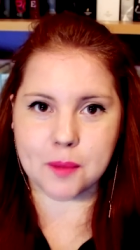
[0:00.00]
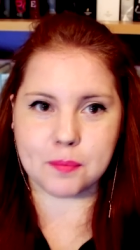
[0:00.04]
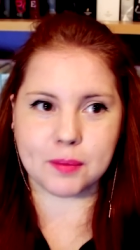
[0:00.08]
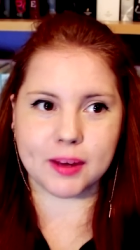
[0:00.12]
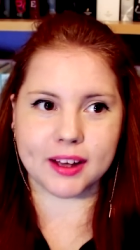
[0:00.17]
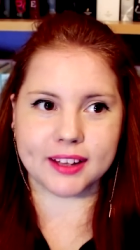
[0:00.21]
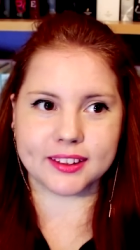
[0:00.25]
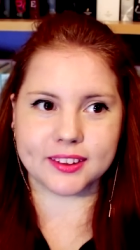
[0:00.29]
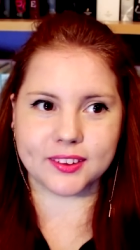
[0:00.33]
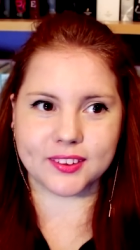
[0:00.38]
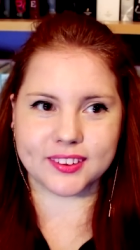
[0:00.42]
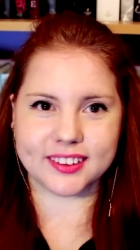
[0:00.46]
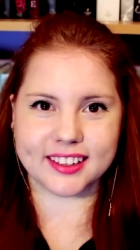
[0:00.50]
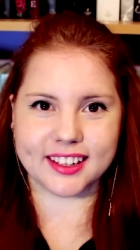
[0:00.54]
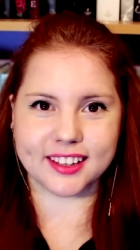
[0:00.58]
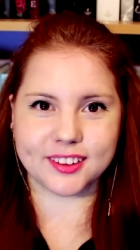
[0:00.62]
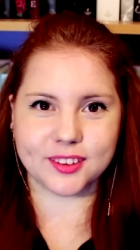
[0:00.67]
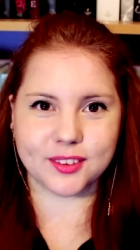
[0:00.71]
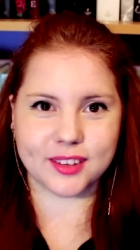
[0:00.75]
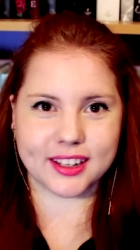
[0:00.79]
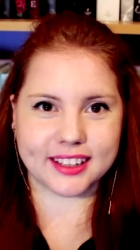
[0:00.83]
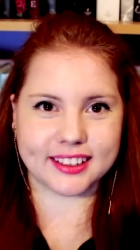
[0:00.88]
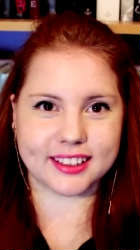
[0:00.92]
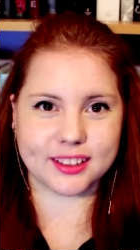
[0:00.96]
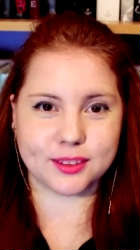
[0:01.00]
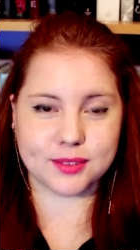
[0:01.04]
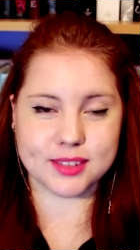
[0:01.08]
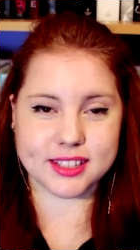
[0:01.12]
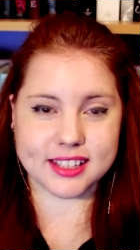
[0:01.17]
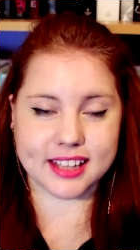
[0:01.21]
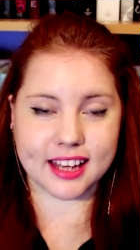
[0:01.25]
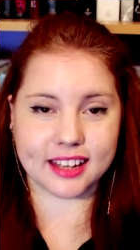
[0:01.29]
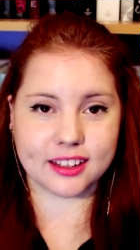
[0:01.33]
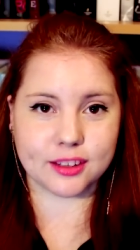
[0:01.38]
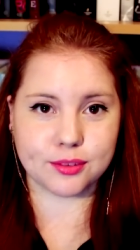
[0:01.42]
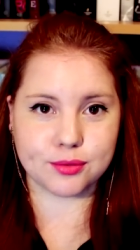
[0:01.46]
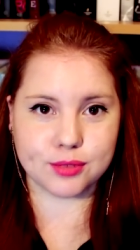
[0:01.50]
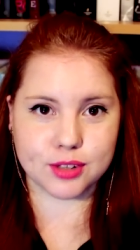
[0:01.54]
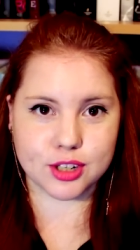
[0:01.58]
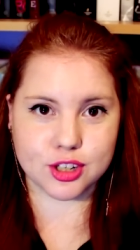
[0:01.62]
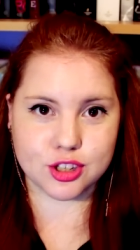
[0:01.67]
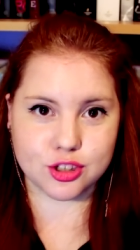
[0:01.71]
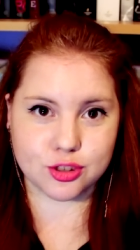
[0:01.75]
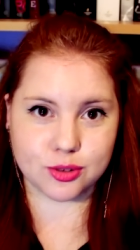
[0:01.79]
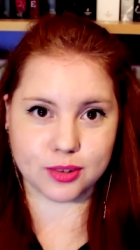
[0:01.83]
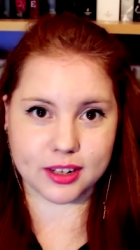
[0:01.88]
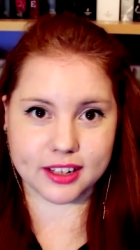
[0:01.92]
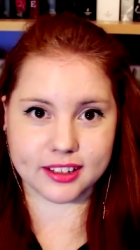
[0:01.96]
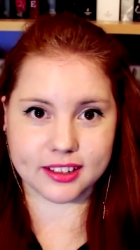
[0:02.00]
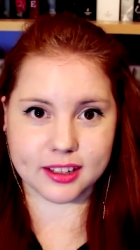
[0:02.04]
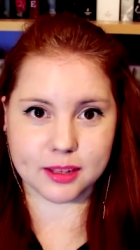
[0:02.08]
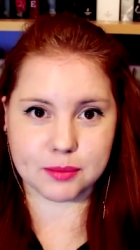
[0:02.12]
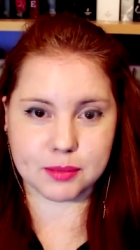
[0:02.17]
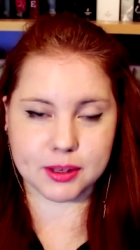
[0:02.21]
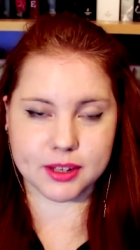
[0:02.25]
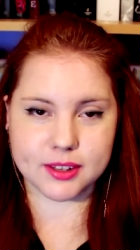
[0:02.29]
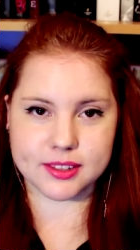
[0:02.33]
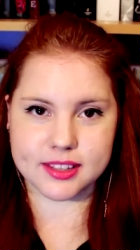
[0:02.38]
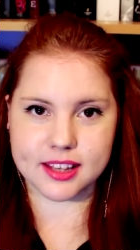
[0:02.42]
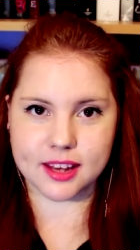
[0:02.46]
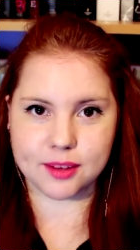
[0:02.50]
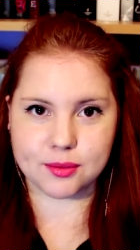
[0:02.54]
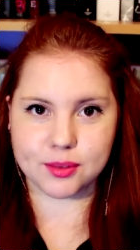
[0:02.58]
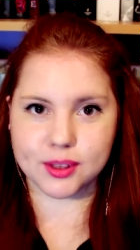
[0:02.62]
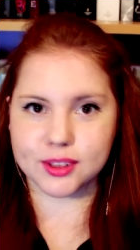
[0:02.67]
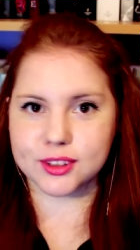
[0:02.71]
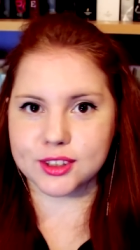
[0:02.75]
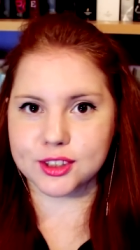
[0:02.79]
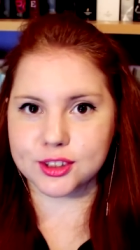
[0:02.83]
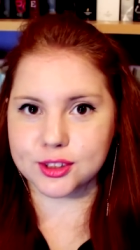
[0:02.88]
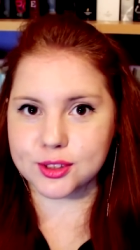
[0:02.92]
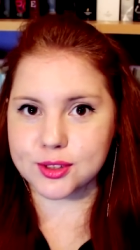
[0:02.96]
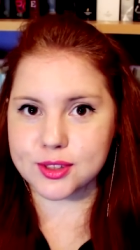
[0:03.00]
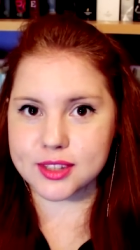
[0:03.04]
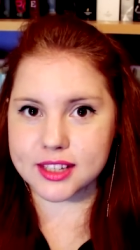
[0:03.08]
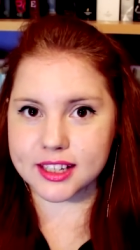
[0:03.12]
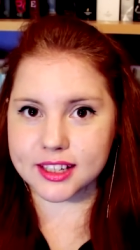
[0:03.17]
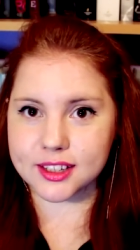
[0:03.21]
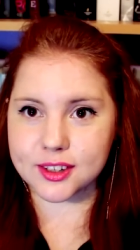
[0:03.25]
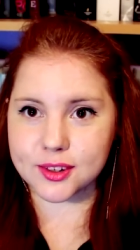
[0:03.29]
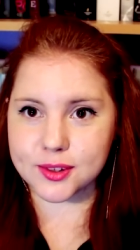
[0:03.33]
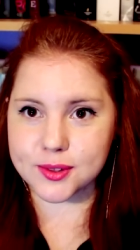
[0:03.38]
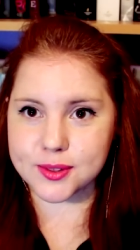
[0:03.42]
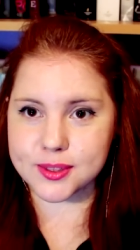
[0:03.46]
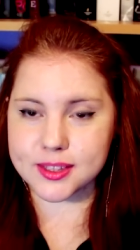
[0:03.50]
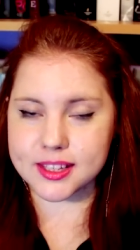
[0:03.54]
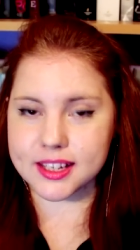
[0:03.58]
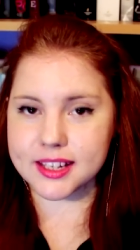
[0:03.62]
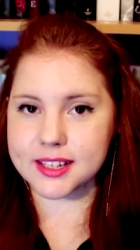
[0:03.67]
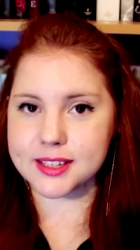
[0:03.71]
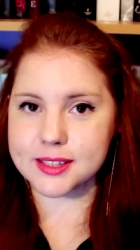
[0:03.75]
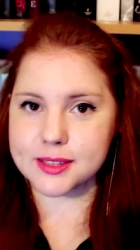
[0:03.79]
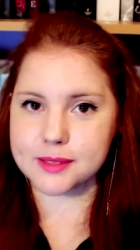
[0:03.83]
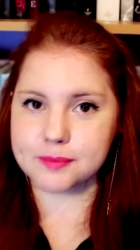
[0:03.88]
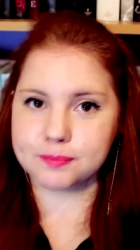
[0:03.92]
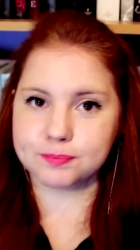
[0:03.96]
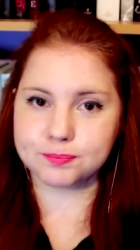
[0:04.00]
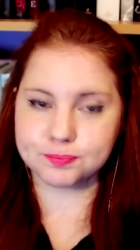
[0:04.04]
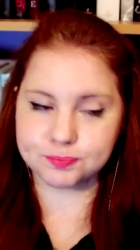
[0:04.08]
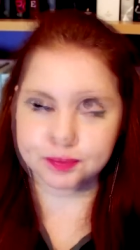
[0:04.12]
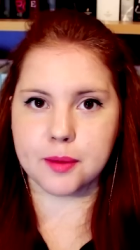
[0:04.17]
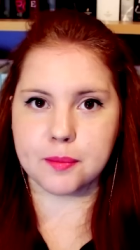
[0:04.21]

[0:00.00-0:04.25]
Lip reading: but on the other hand it was kind of frustrating, because I wanted to see those scenes,